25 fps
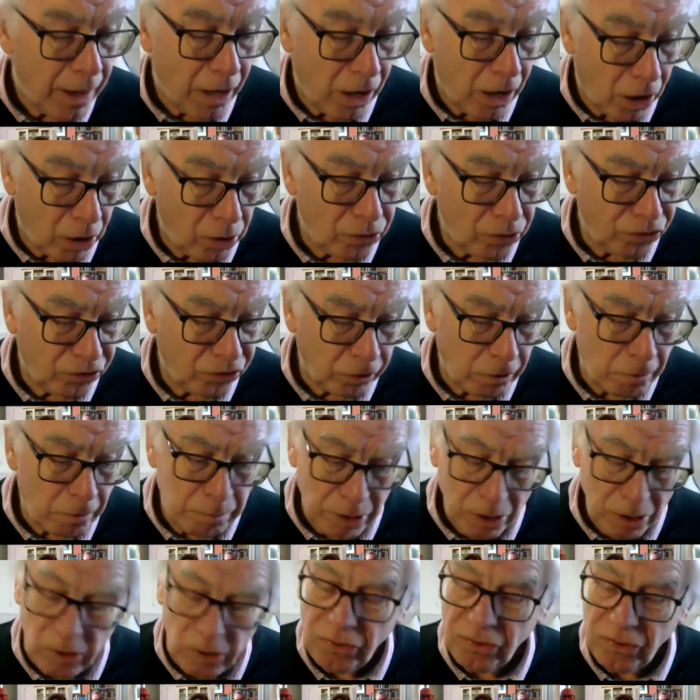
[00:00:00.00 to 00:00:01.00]
Also,
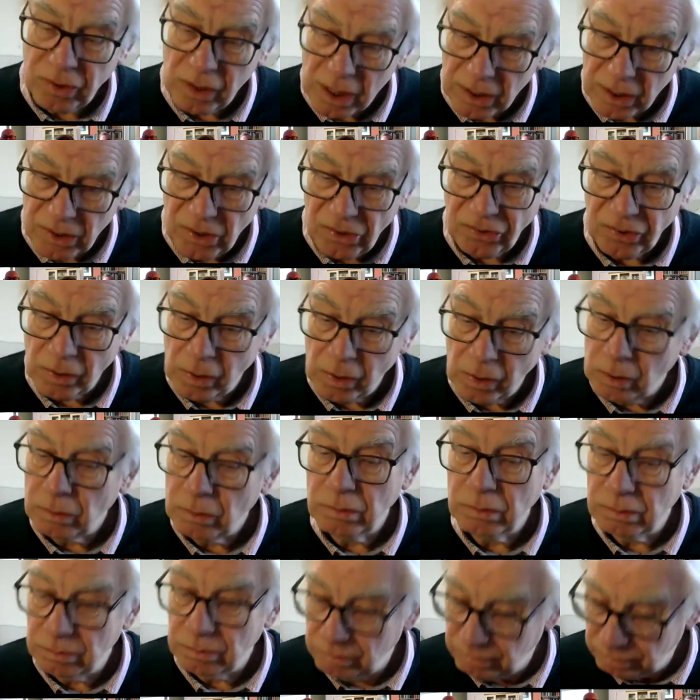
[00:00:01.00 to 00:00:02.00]
Bolton had its
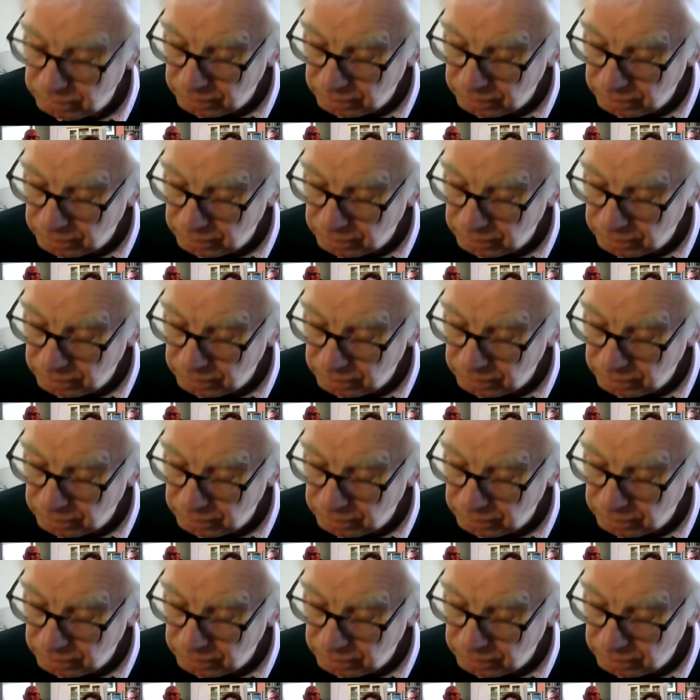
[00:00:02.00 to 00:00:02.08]
own